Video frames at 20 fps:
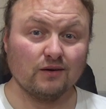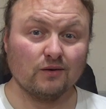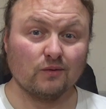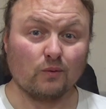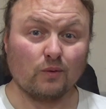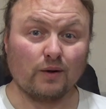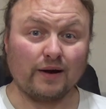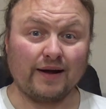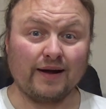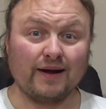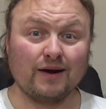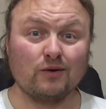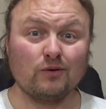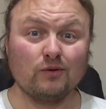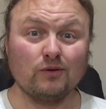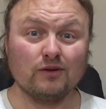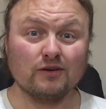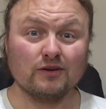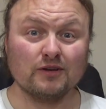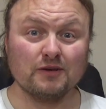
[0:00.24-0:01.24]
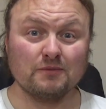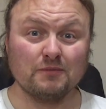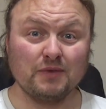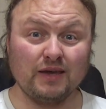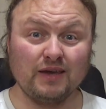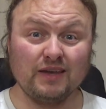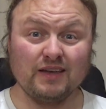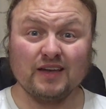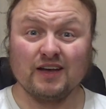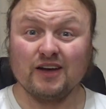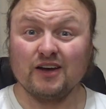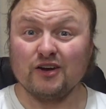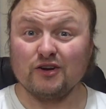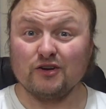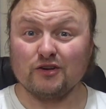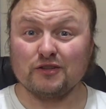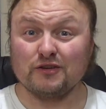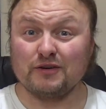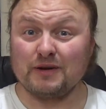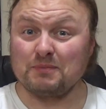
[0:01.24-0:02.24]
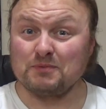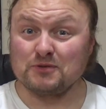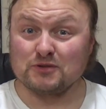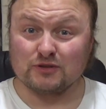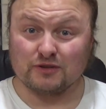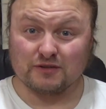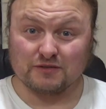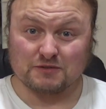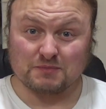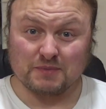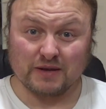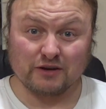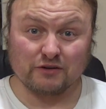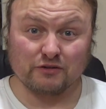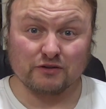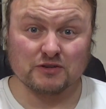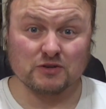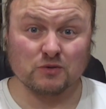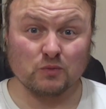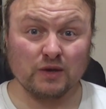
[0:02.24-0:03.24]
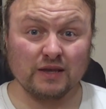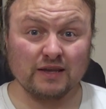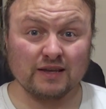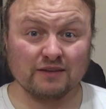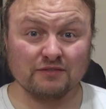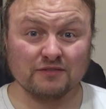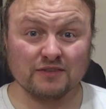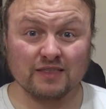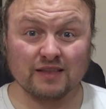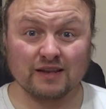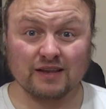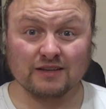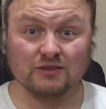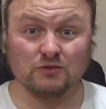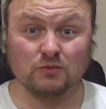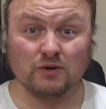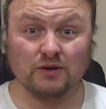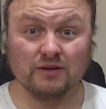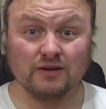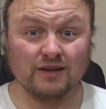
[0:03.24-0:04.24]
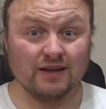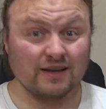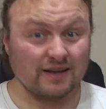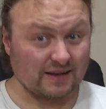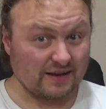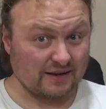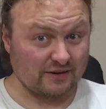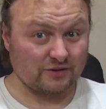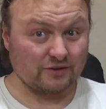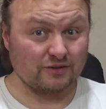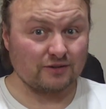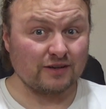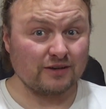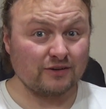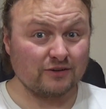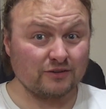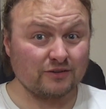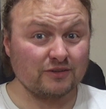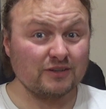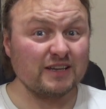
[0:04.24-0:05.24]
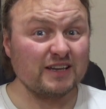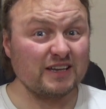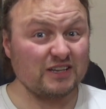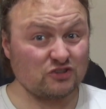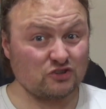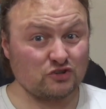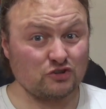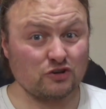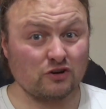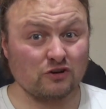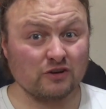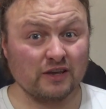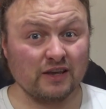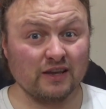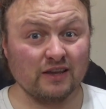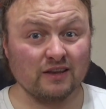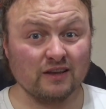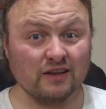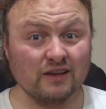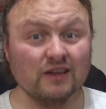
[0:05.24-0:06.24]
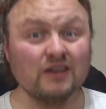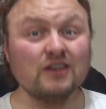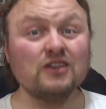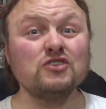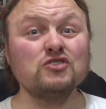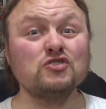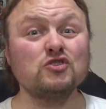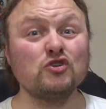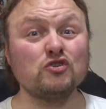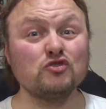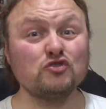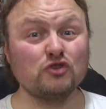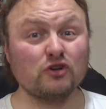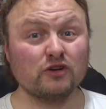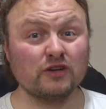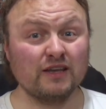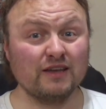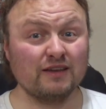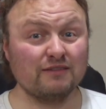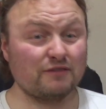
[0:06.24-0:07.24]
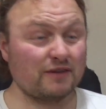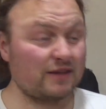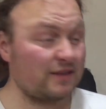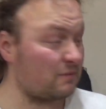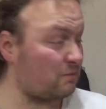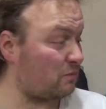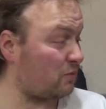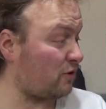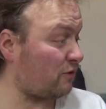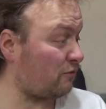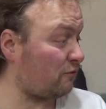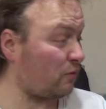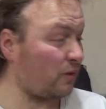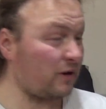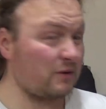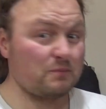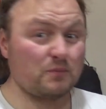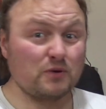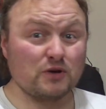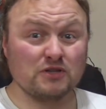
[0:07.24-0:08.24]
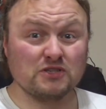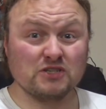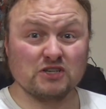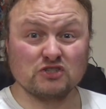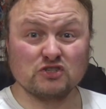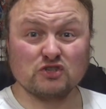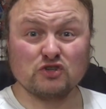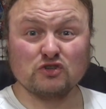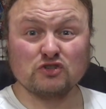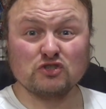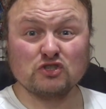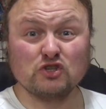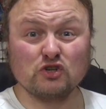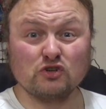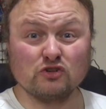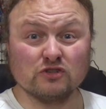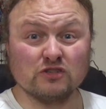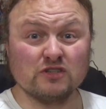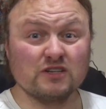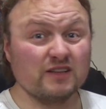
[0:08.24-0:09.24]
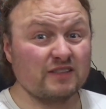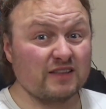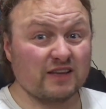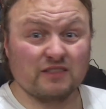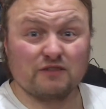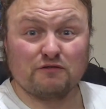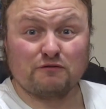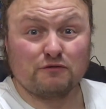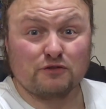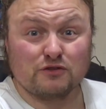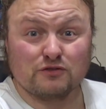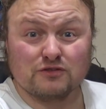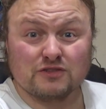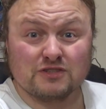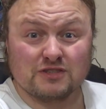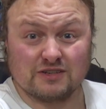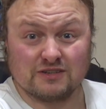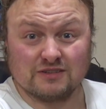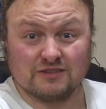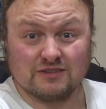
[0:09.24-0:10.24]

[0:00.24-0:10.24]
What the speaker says: Wow, look at me. Another episode of Smegchris a week after the last one. I know. It's shocking. So shocking, in fact, that both Fwed and Percy are so stunned that they're frozen.